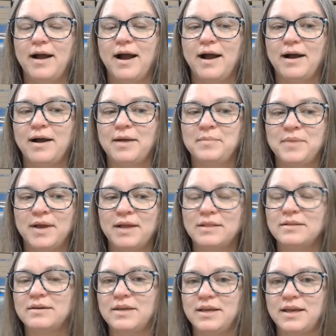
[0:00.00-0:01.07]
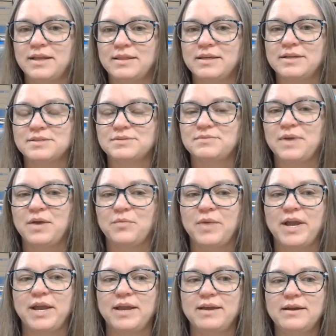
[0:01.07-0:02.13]
I'm not looking at things the right
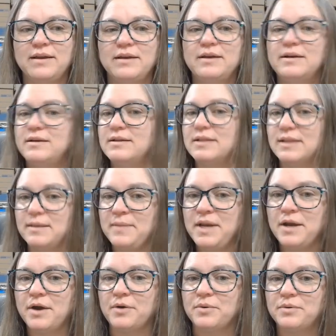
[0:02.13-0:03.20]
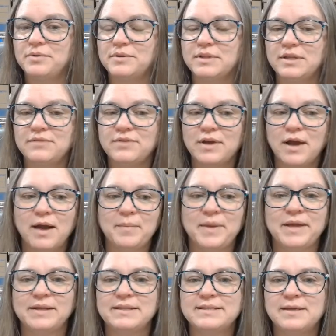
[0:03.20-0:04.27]
way, let me know. Leave a
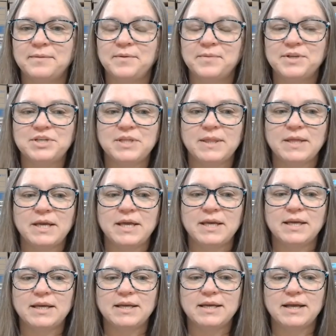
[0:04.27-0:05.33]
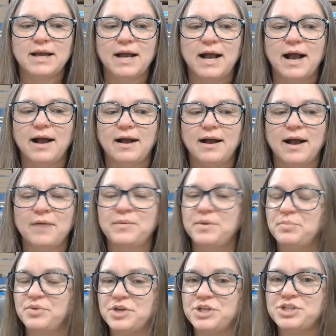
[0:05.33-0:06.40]
comment. Tell me what you think. I would
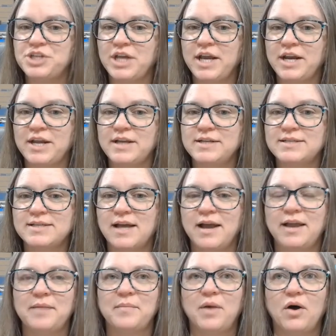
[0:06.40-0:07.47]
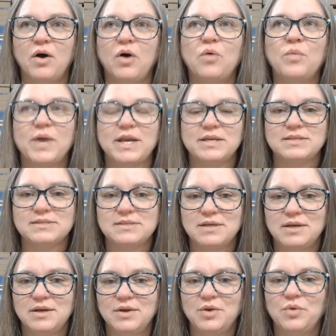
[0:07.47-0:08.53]
appreciate it. I am always
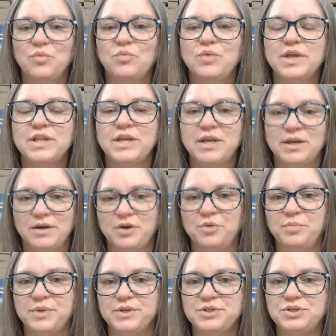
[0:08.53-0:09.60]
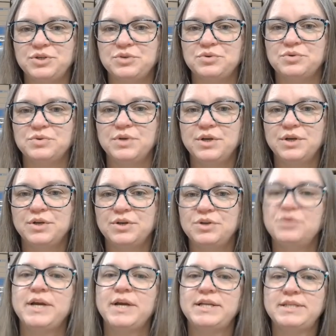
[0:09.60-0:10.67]
willing and open to
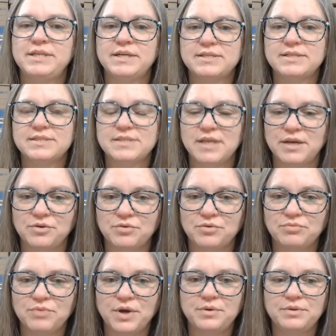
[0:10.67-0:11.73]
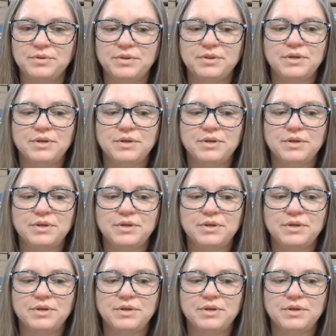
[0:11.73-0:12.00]
new ideas and growth.